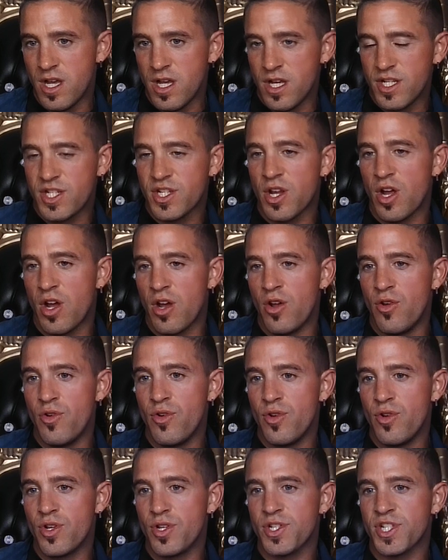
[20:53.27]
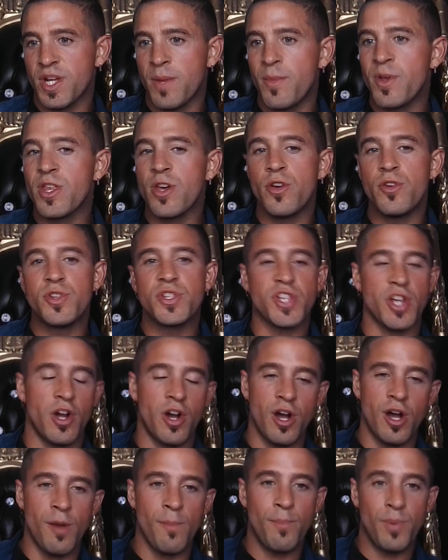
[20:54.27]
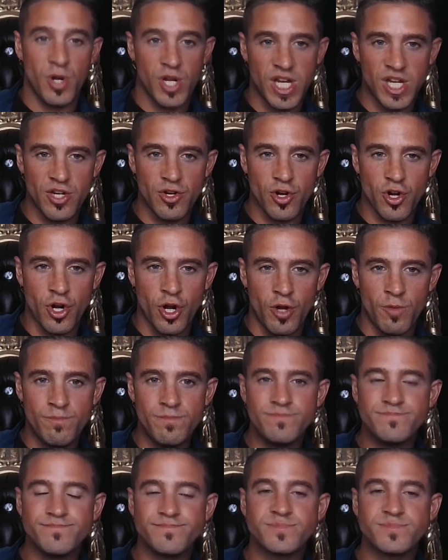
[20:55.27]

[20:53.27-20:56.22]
So some of those are Booking.com.